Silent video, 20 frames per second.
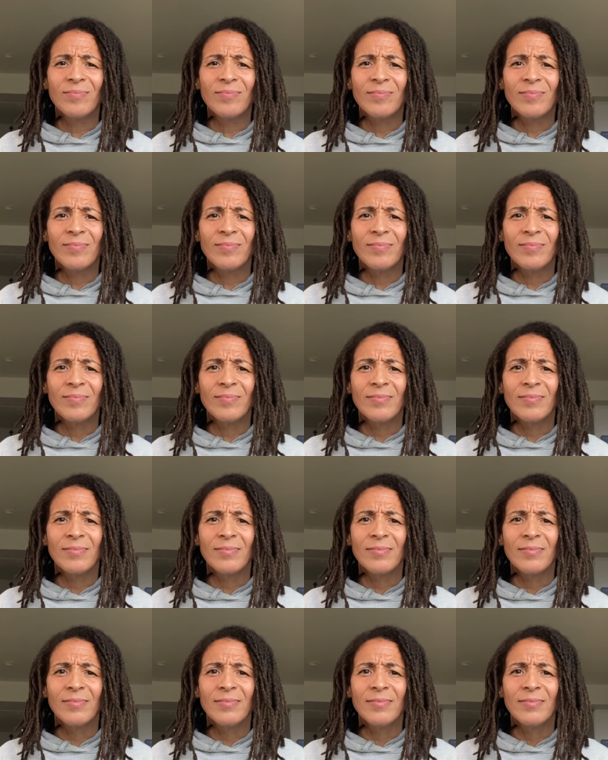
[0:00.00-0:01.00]

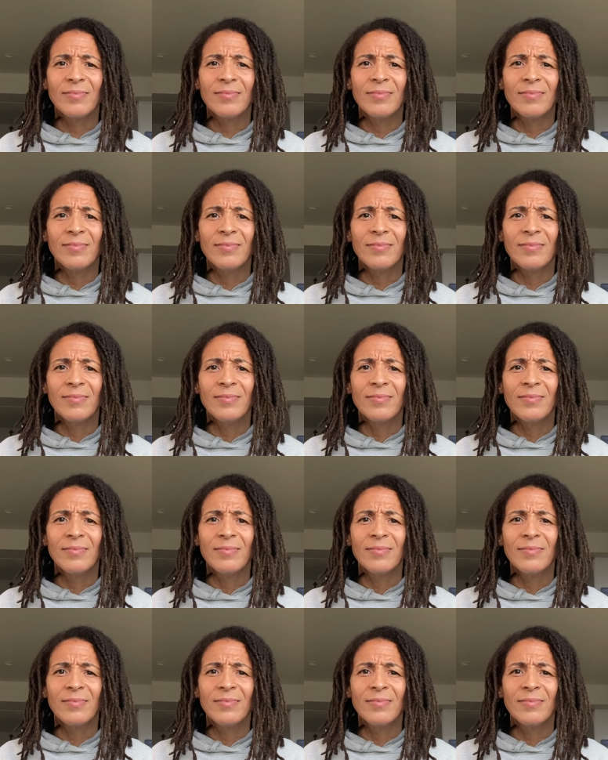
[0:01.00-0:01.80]
(silence)